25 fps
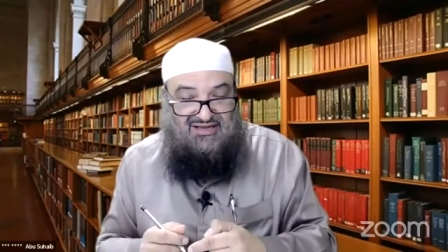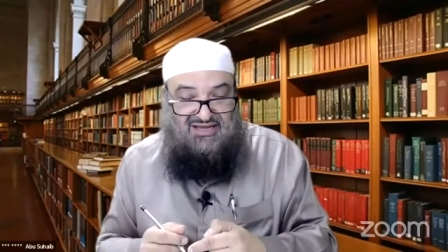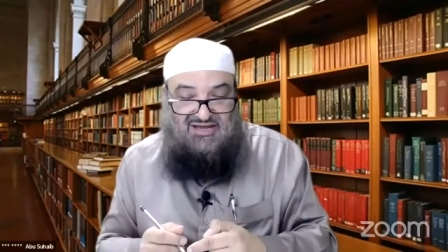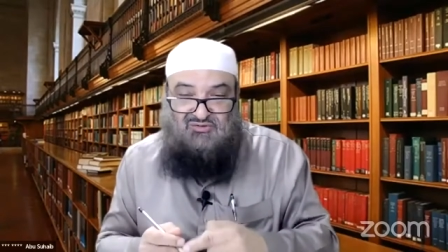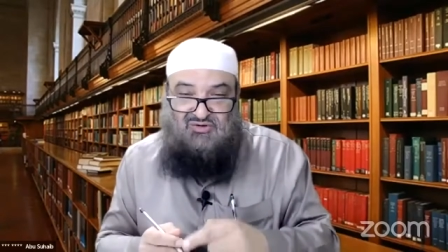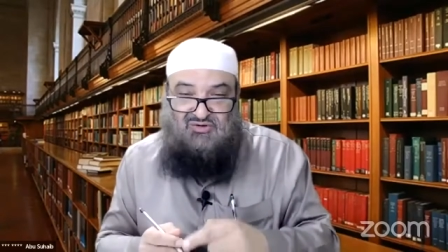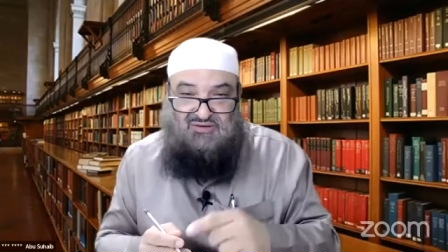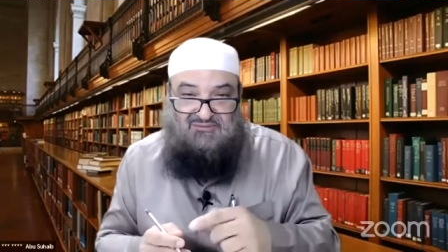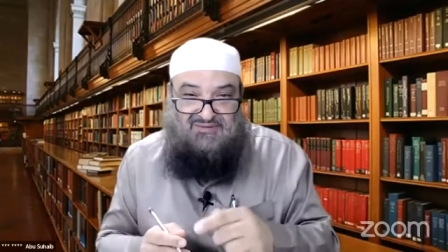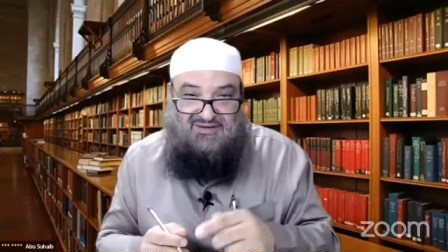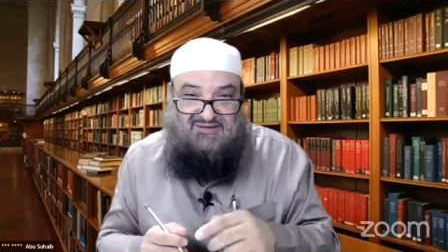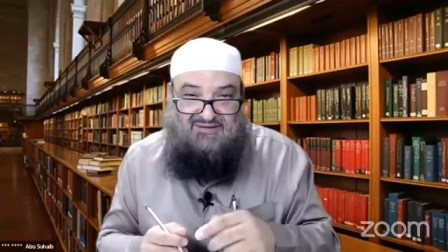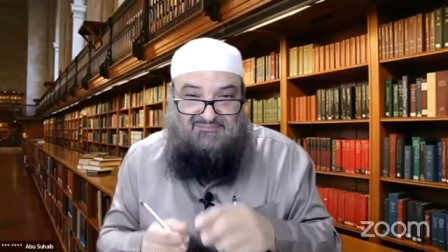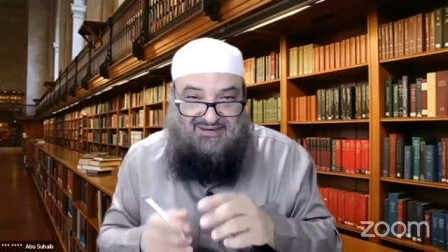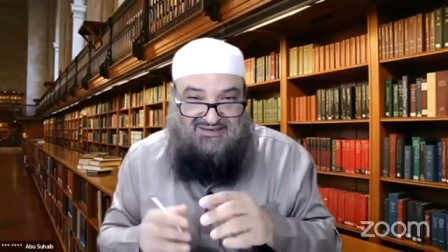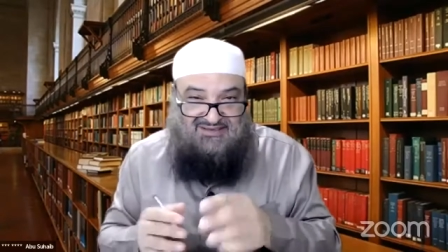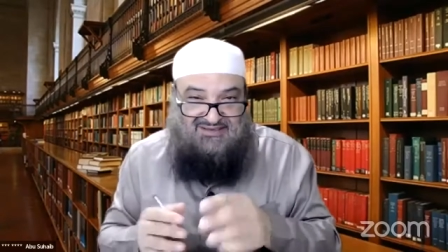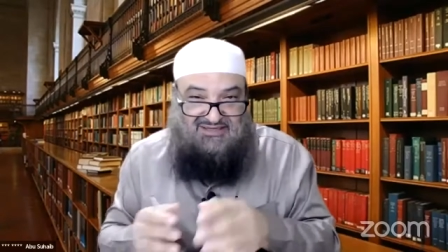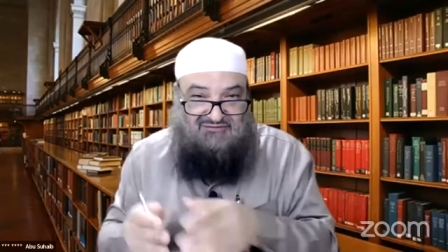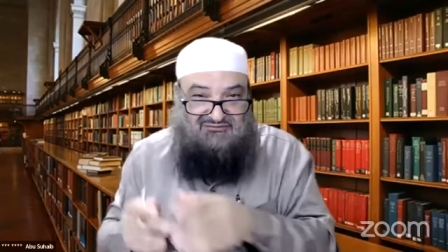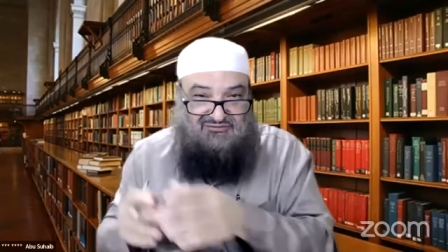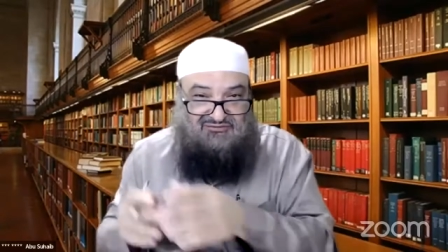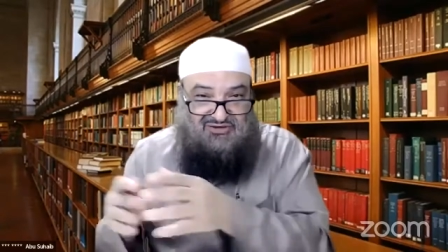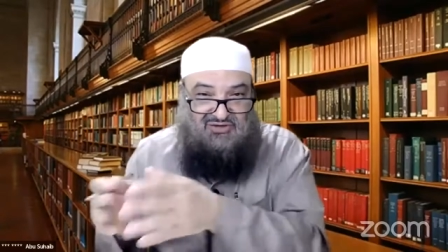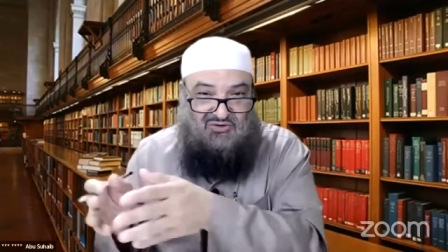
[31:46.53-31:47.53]
it would have been
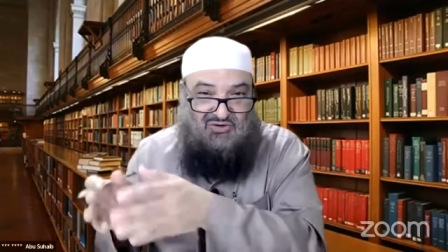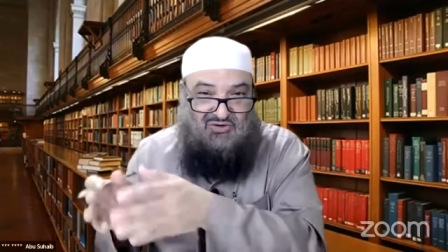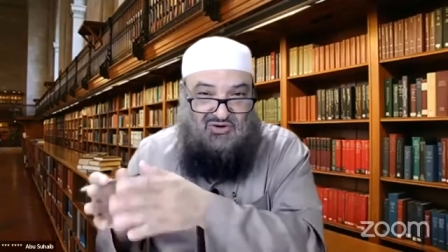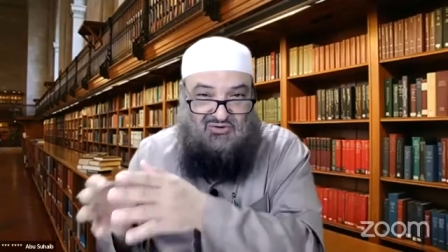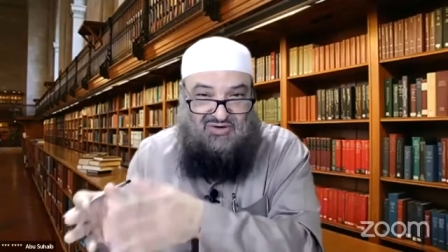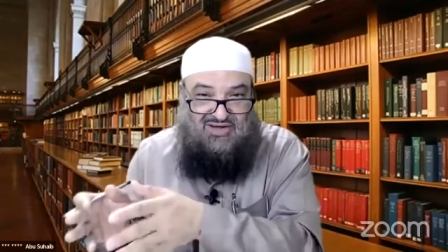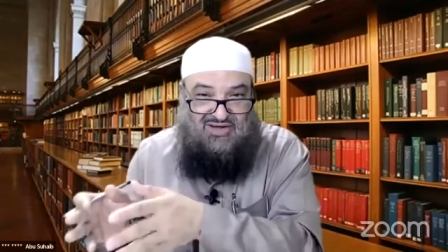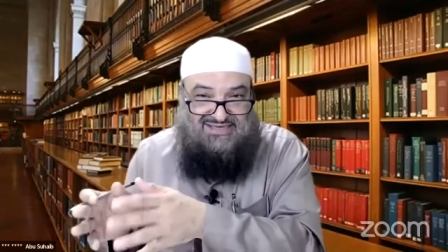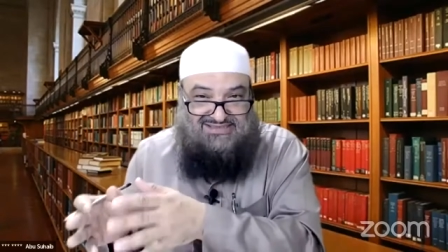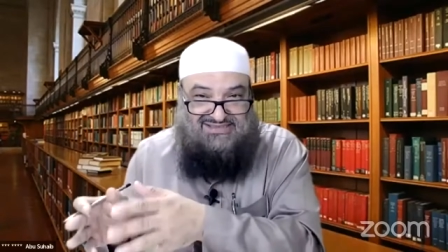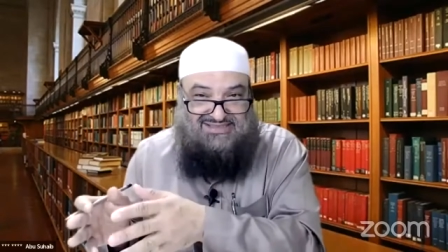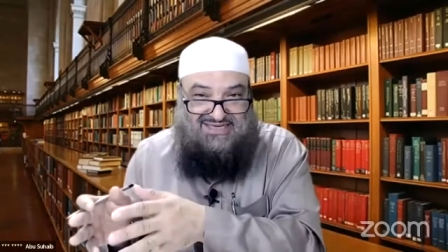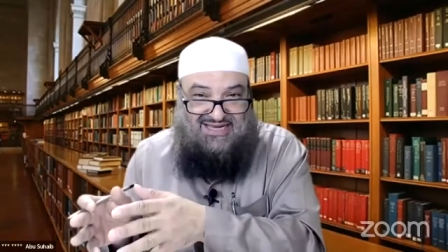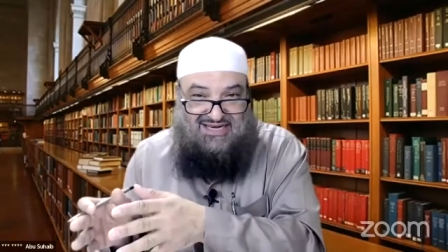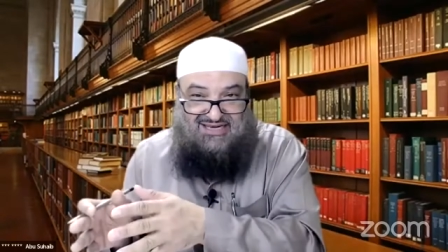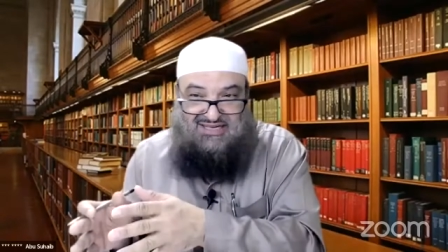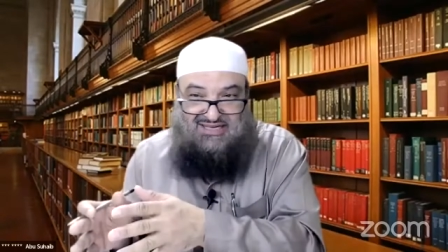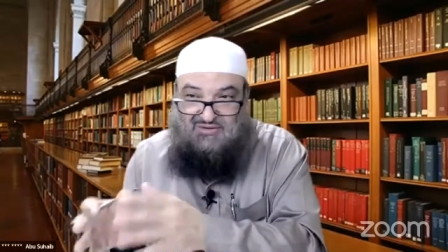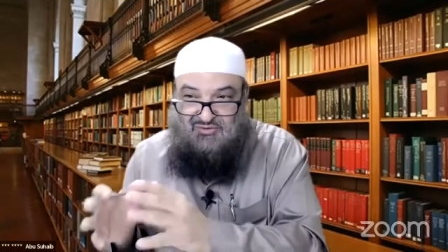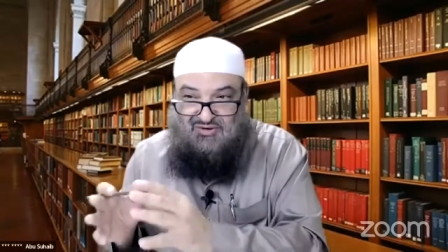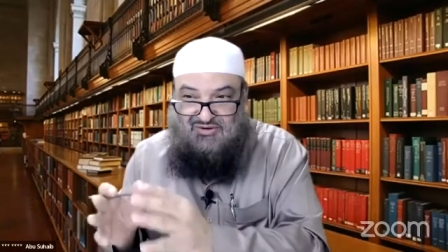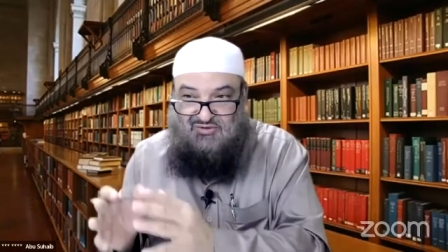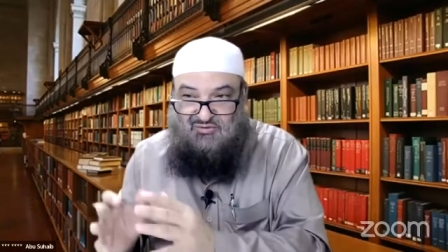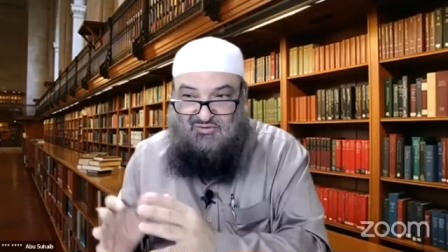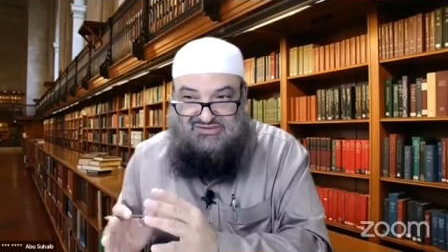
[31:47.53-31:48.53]
better for you, oh Hazal,
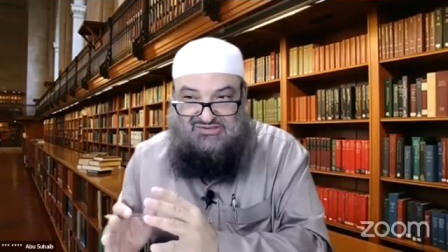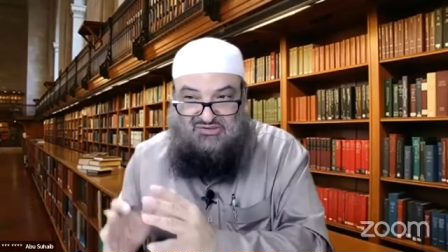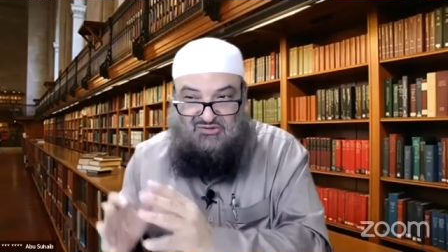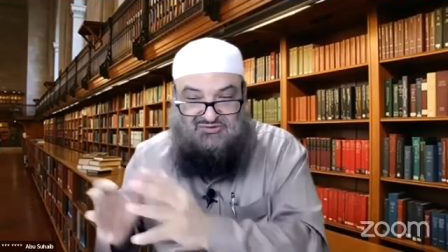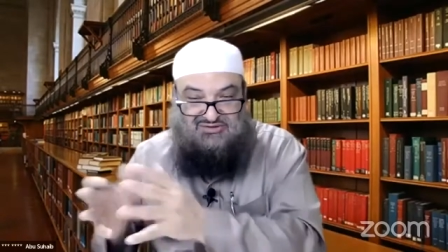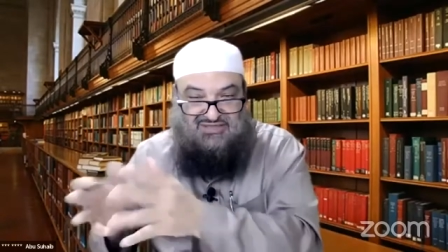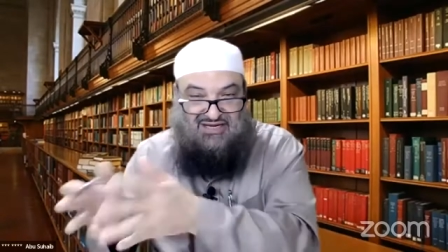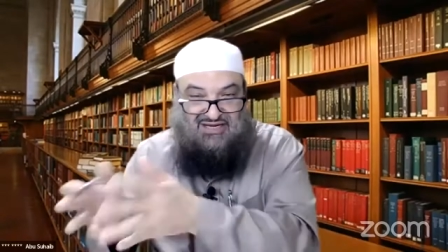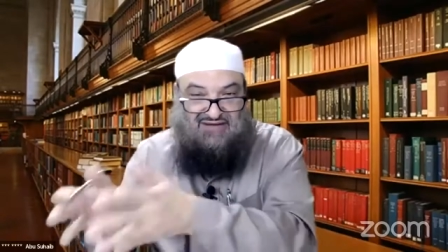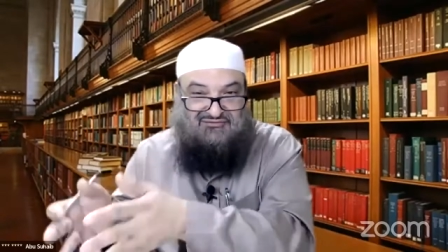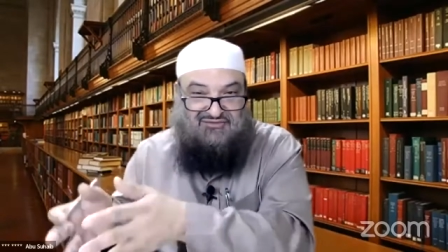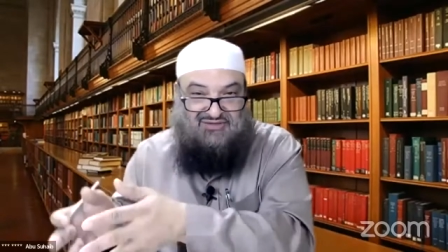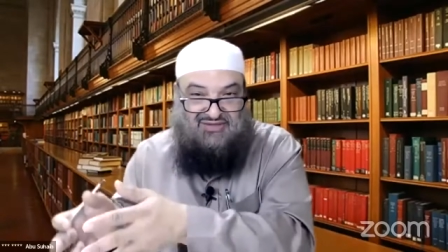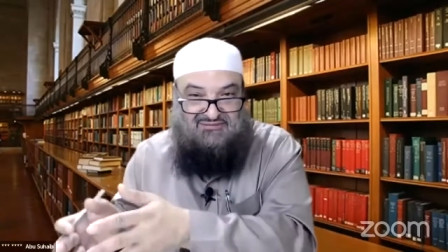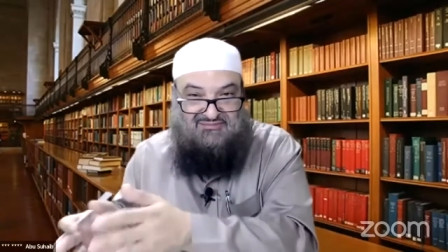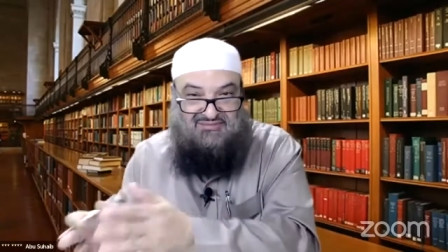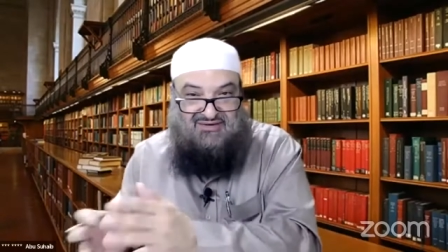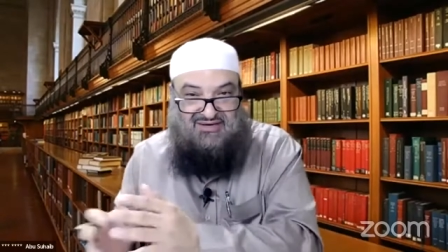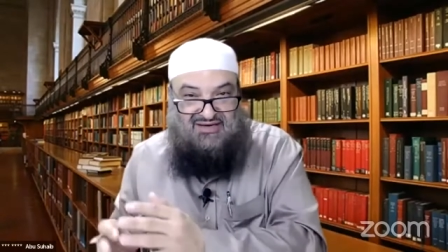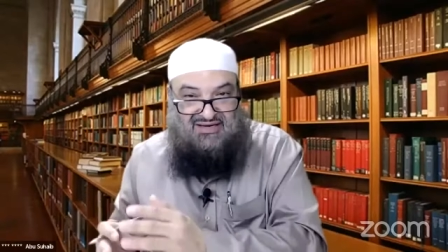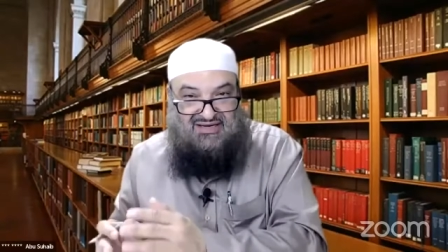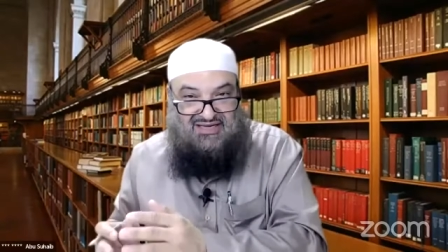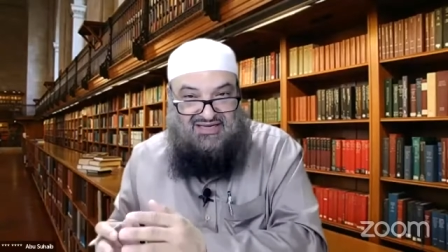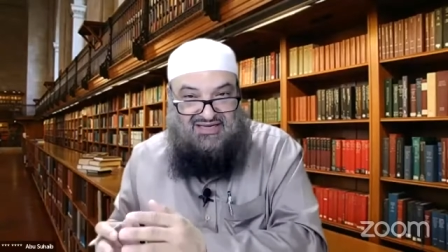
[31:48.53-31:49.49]
the one who was looked after him.